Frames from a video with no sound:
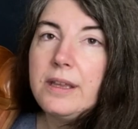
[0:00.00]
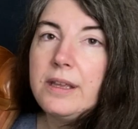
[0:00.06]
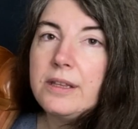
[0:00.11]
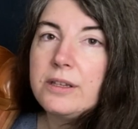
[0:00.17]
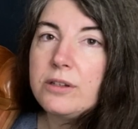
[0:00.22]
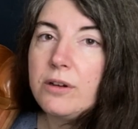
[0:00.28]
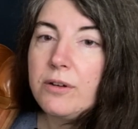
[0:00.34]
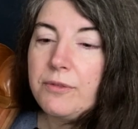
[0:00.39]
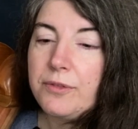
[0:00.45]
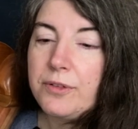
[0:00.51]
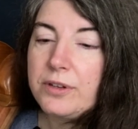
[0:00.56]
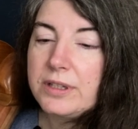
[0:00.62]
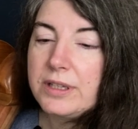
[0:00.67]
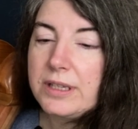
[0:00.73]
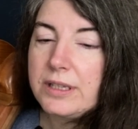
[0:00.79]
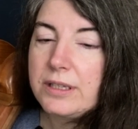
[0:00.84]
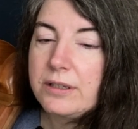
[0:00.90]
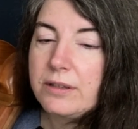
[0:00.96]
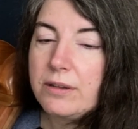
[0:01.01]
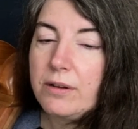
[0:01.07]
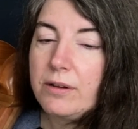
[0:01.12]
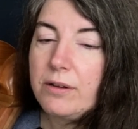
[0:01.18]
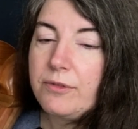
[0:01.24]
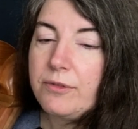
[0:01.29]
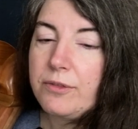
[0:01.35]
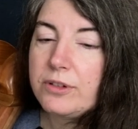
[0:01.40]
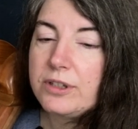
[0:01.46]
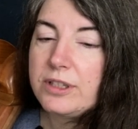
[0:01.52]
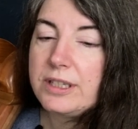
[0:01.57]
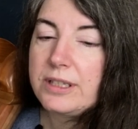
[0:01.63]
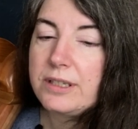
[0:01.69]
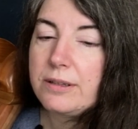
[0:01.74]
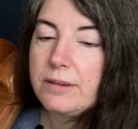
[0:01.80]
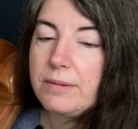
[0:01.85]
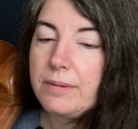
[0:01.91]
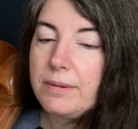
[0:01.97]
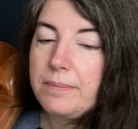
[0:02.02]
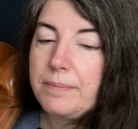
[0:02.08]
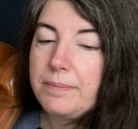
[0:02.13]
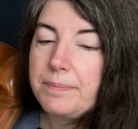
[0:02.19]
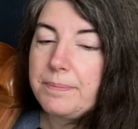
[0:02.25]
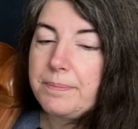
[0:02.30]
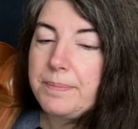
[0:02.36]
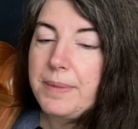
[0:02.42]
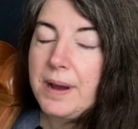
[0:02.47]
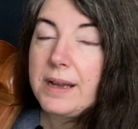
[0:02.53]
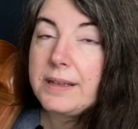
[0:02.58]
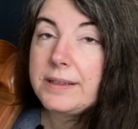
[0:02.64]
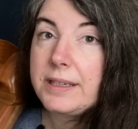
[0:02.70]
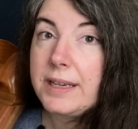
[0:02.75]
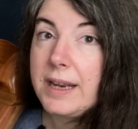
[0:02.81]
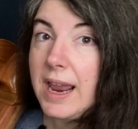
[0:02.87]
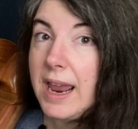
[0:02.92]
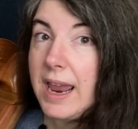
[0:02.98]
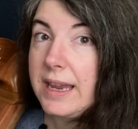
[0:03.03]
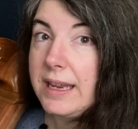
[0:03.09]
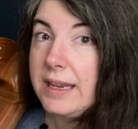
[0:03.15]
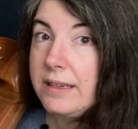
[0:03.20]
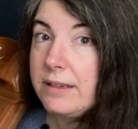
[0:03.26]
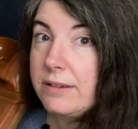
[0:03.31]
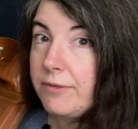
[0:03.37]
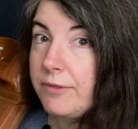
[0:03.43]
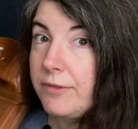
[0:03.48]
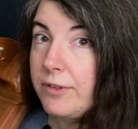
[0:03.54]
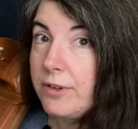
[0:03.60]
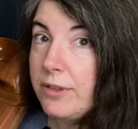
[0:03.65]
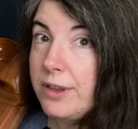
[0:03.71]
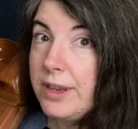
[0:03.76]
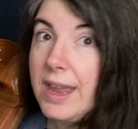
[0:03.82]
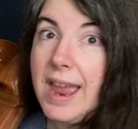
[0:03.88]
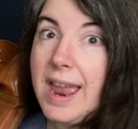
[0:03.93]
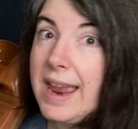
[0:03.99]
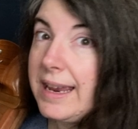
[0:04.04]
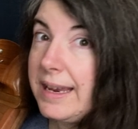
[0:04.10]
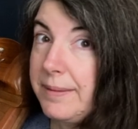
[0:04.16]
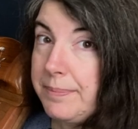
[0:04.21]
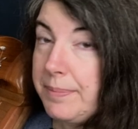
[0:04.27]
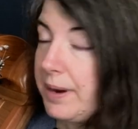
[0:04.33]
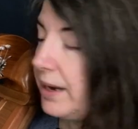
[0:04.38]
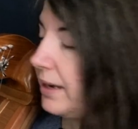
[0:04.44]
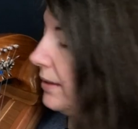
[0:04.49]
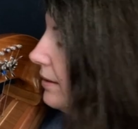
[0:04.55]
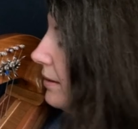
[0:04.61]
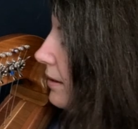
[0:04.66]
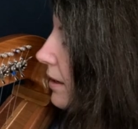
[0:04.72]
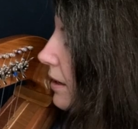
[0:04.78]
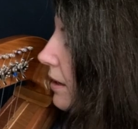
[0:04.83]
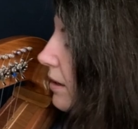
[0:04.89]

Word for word: so for this uh, for this part a for the A part,